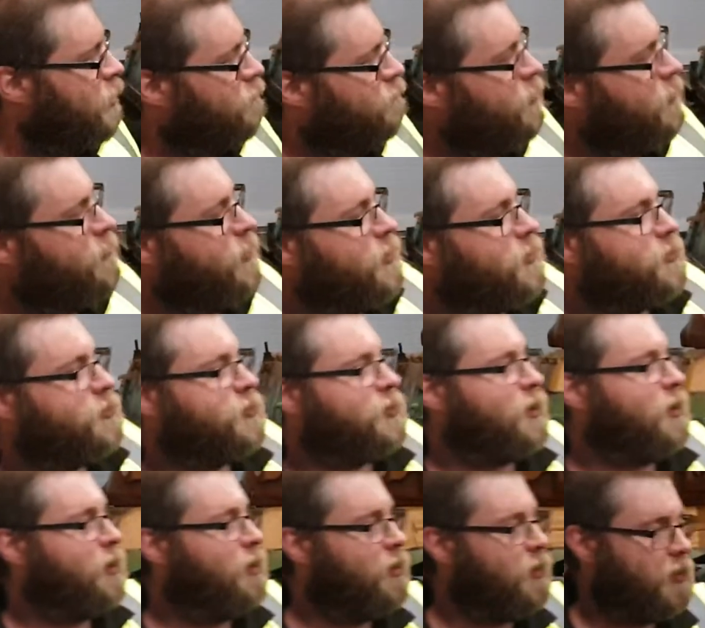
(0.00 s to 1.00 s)
Rivets
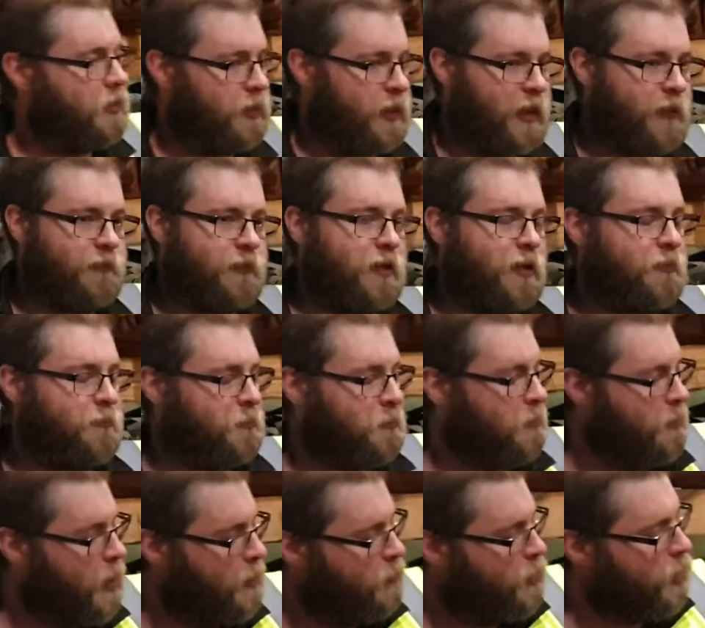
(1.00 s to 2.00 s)
are there for
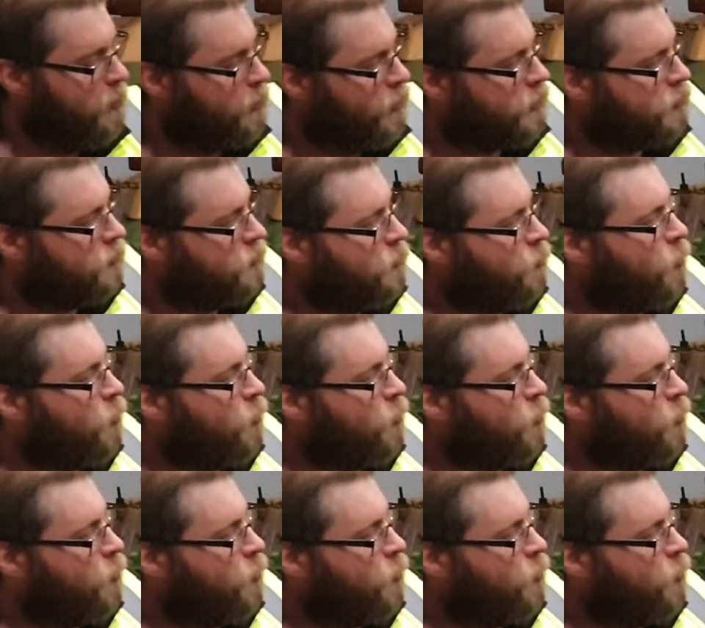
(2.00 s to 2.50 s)
a purpose.